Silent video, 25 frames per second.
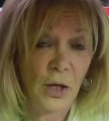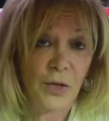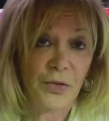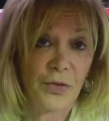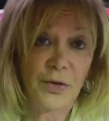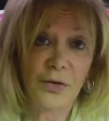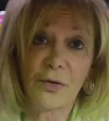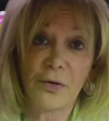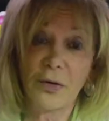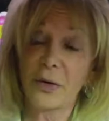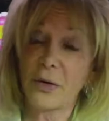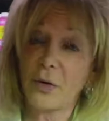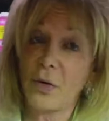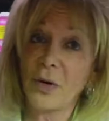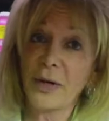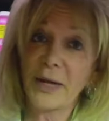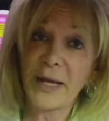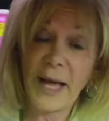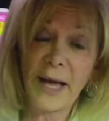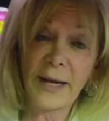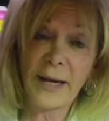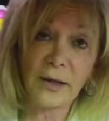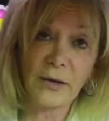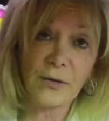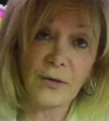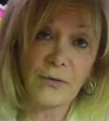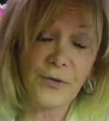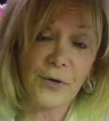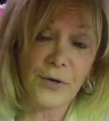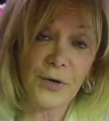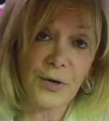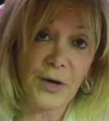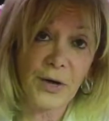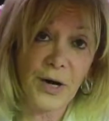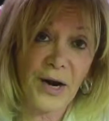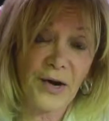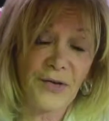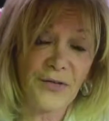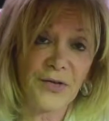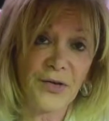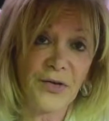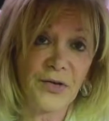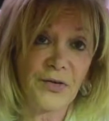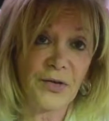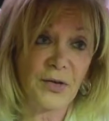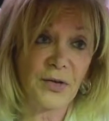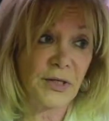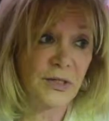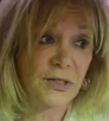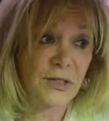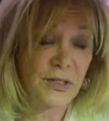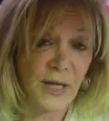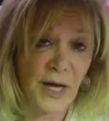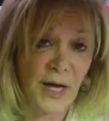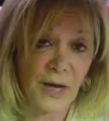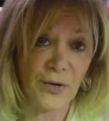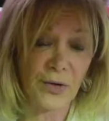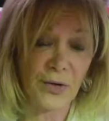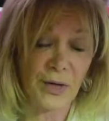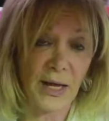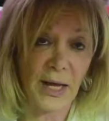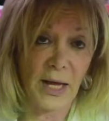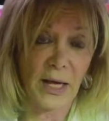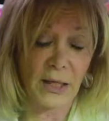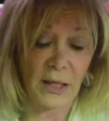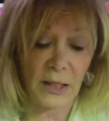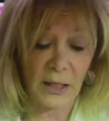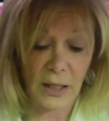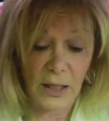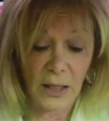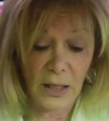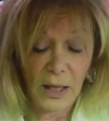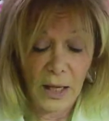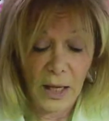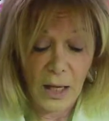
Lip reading: There are organic fertilizers and there's non-organic.